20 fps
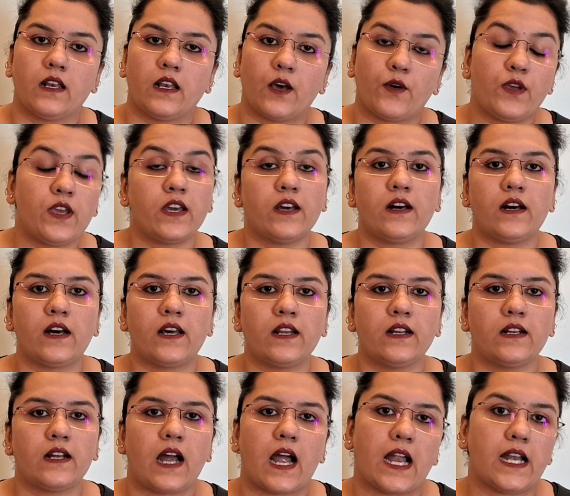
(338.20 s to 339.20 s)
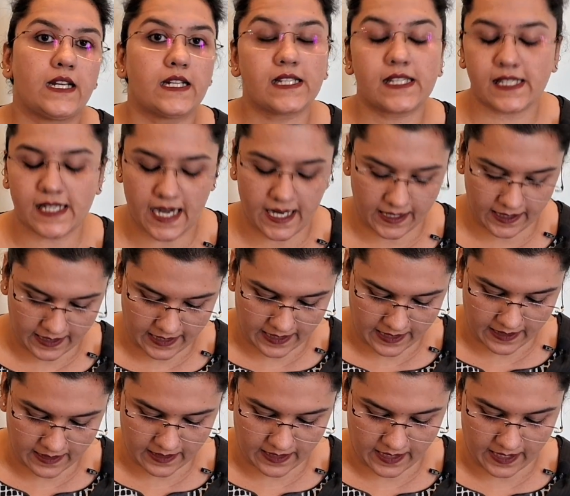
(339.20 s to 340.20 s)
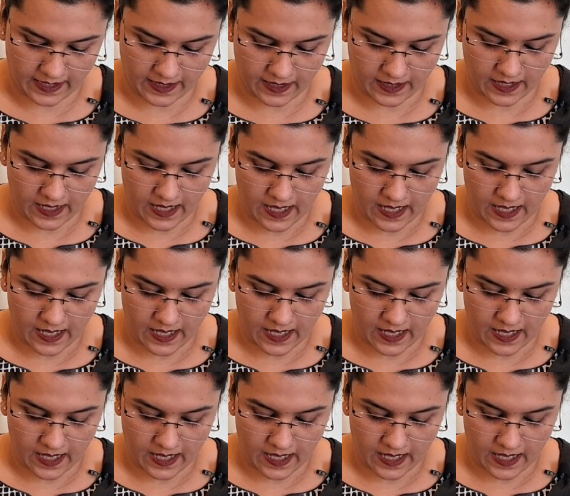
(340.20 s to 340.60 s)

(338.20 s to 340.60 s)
Now here understand clearly